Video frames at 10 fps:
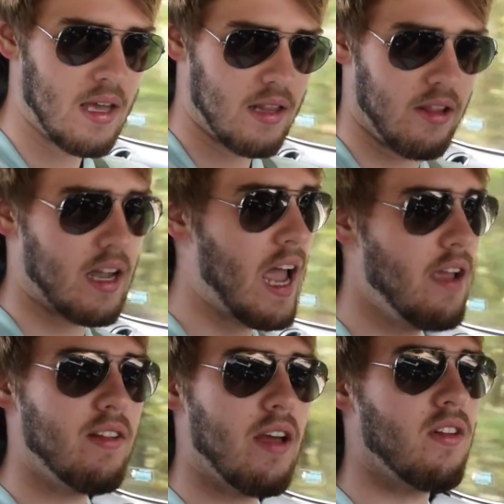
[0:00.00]
look, I
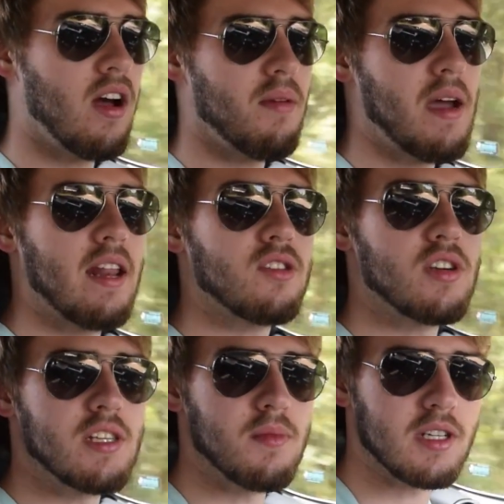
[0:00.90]
even have an automatic
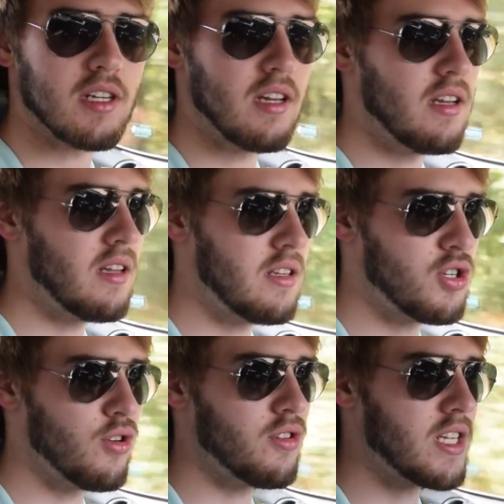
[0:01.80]
transmission, and
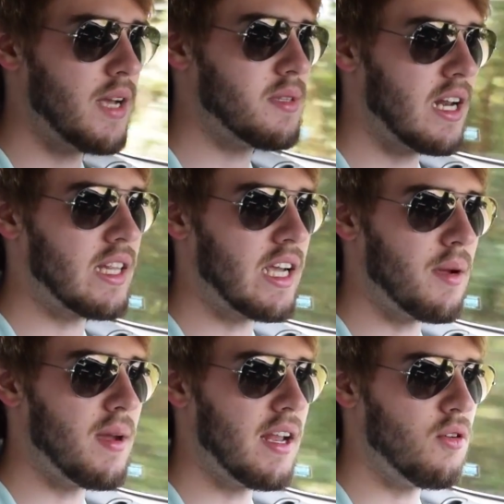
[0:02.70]
sure, there's times that I'd like a
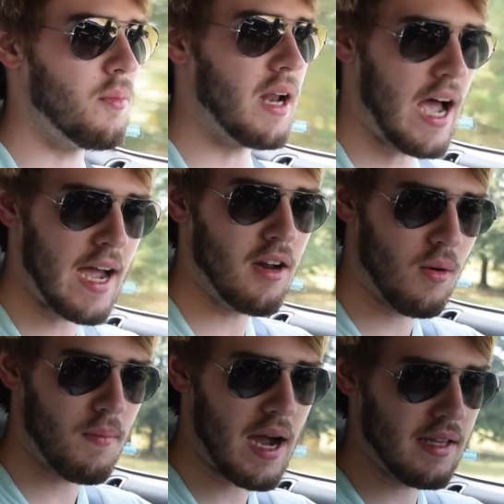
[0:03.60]
manual, but I
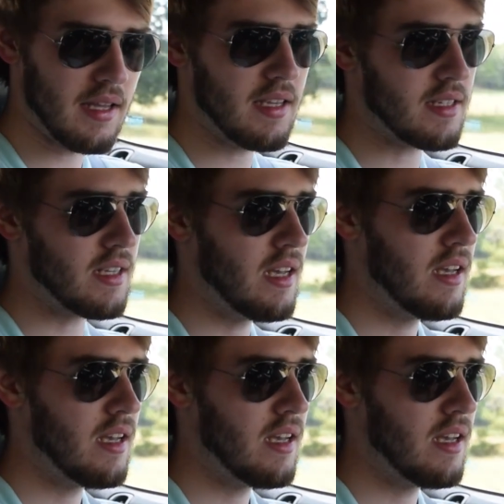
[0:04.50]
don't mind this.